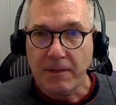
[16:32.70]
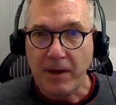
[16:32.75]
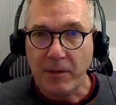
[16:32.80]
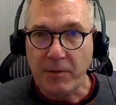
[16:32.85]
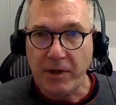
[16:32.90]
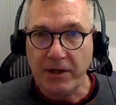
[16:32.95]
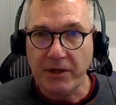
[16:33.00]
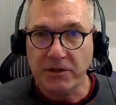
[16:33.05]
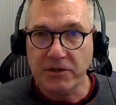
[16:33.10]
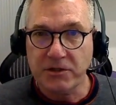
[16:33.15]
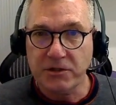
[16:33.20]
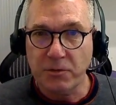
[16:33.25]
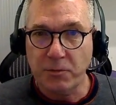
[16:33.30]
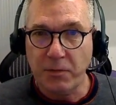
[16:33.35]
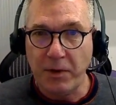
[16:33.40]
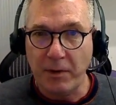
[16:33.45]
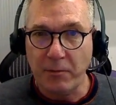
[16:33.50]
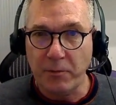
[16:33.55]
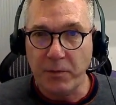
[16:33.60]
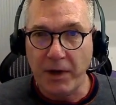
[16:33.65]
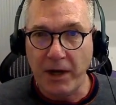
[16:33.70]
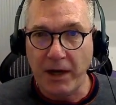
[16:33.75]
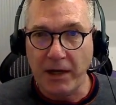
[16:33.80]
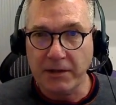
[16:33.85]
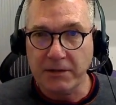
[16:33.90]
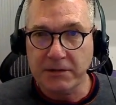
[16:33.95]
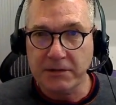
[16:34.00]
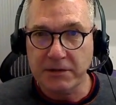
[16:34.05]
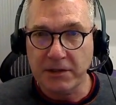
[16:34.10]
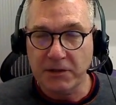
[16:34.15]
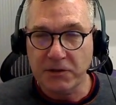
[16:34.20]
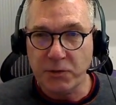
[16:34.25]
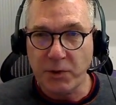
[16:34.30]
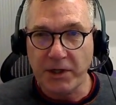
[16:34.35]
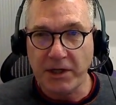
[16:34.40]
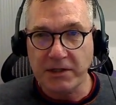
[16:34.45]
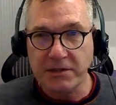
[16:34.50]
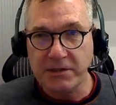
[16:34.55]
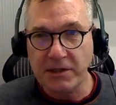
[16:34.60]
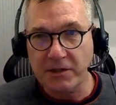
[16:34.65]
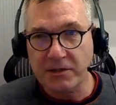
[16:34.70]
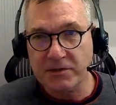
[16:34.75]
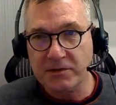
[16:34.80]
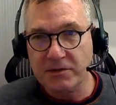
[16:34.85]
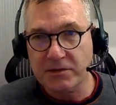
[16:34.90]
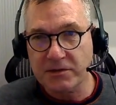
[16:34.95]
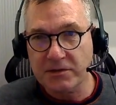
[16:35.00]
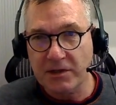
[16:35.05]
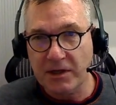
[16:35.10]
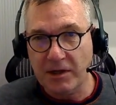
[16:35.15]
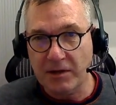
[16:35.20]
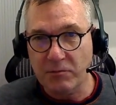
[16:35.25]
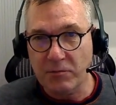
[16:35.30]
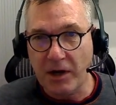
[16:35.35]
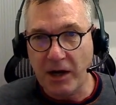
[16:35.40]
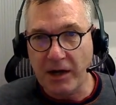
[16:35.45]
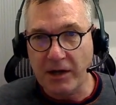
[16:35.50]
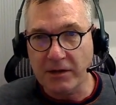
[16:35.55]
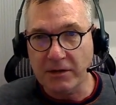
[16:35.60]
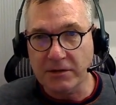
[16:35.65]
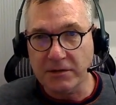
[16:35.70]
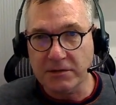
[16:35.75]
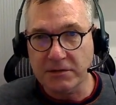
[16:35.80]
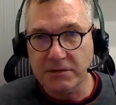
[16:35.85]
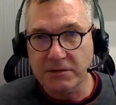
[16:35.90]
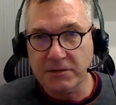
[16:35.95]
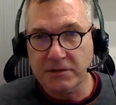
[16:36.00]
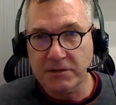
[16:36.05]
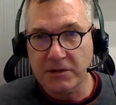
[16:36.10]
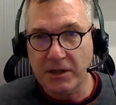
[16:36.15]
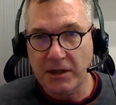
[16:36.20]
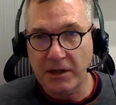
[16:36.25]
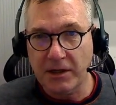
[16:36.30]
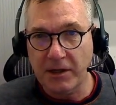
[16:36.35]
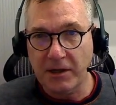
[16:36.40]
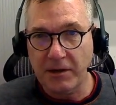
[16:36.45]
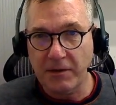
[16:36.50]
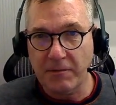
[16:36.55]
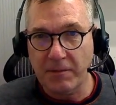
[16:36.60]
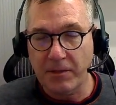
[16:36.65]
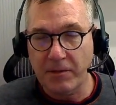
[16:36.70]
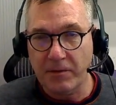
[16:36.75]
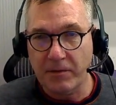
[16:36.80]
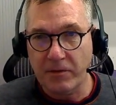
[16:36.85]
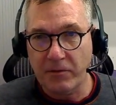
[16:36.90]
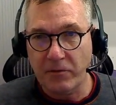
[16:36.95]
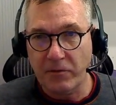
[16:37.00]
I managed to pump out 26 miles just over